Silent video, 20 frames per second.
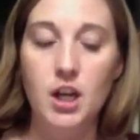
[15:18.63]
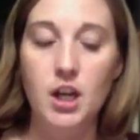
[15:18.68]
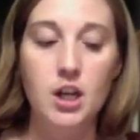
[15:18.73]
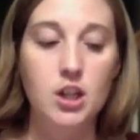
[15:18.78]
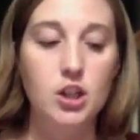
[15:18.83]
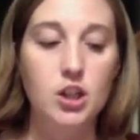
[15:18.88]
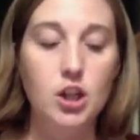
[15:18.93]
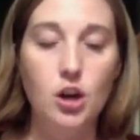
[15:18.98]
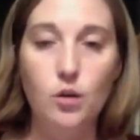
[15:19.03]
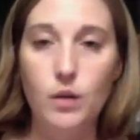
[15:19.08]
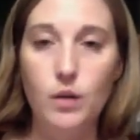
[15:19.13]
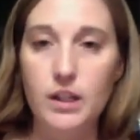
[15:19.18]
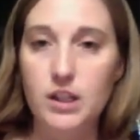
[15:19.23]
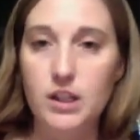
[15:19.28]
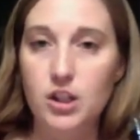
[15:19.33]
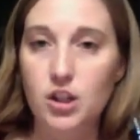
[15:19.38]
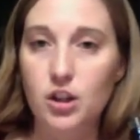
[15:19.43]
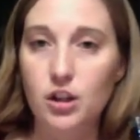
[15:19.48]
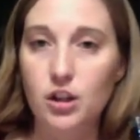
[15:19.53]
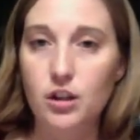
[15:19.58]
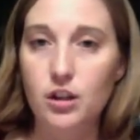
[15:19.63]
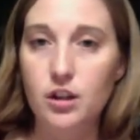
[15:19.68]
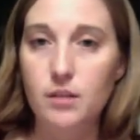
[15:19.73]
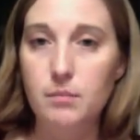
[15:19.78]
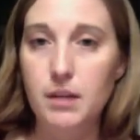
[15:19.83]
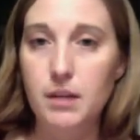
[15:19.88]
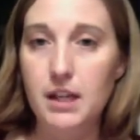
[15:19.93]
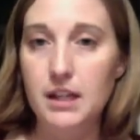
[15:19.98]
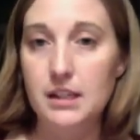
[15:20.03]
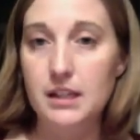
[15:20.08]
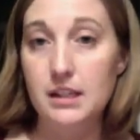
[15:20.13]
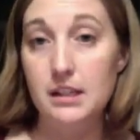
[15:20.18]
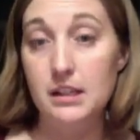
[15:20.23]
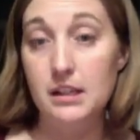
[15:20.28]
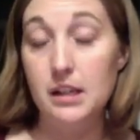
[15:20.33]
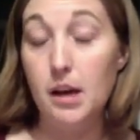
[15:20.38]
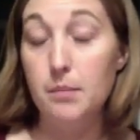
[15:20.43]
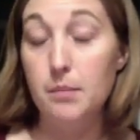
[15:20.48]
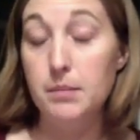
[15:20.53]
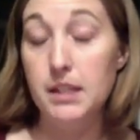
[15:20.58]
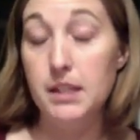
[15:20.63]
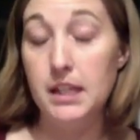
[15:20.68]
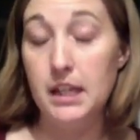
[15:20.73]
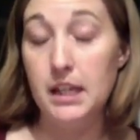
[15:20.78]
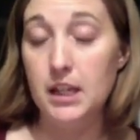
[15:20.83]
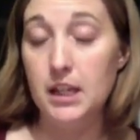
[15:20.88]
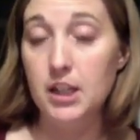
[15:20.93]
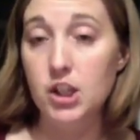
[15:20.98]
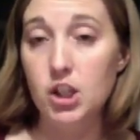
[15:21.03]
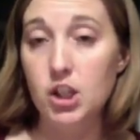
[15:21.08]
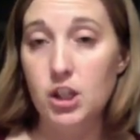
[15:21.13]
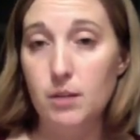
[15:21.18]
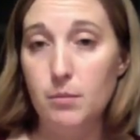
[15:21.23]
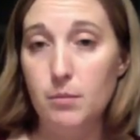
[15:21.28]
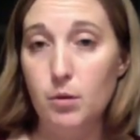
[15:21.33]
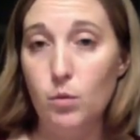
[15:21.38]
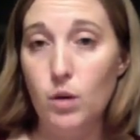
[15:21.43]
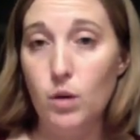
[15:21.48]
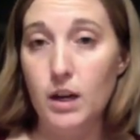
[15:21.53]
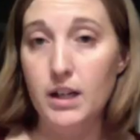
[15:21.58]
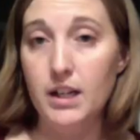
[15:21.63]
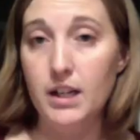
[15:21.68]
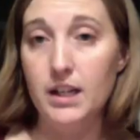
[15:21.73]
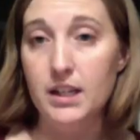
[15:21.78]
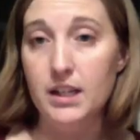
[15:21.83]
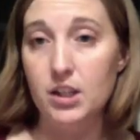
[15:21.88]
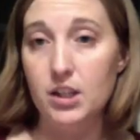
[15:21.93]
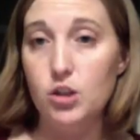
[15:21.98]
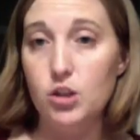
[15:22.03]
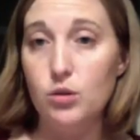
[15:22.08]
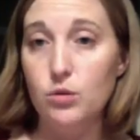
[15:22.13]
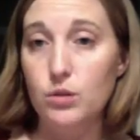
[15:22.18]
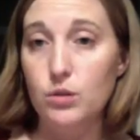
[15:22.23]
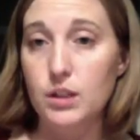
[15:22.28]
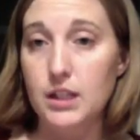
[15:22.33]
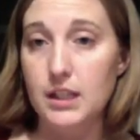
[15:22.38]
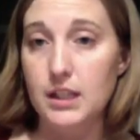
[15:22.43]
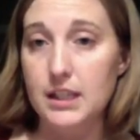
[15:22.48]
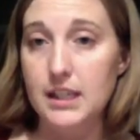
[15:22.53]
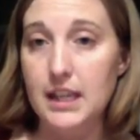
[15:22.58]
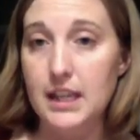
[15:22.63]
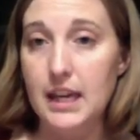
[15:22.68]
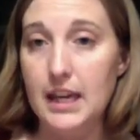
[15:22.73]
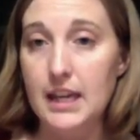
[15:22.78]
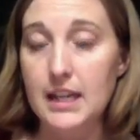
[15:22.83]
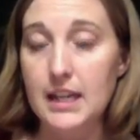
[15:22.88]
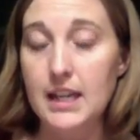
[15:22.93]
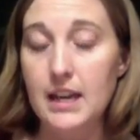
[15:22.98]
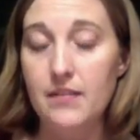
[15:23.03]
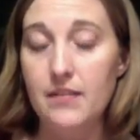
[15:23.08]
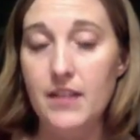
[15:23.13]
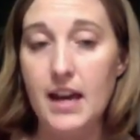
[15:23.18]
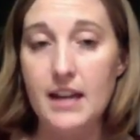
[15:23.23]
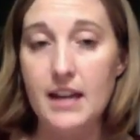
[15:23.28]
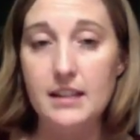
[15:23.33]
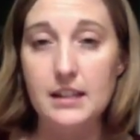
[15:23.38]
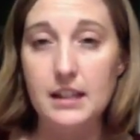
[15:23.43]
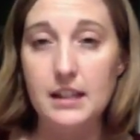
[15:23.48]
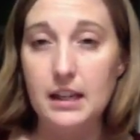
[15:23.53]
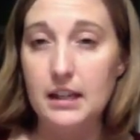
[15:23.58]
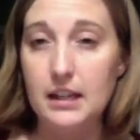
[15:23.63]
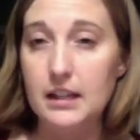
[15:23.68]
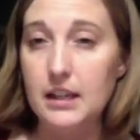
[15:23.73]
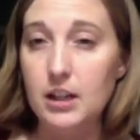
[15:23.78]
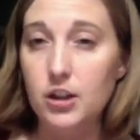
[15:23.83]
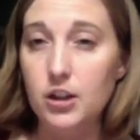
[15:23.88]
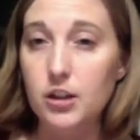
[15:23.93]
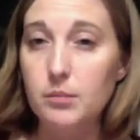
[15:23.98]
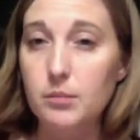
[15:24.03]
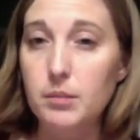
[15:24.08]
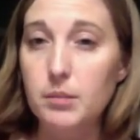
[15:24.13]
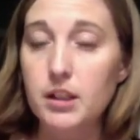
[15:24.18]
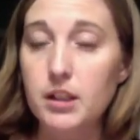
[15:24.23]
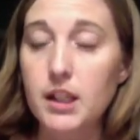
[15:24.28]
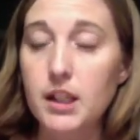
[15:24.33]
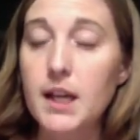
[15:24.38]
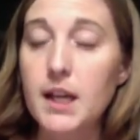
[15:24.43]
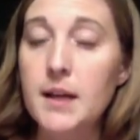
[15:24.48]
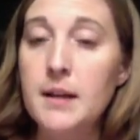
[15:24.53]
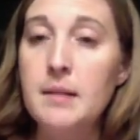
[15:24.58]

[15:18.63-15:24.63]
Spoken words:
So it's good because it stops the itch, number one, and it soothes the skin and that skin irritability.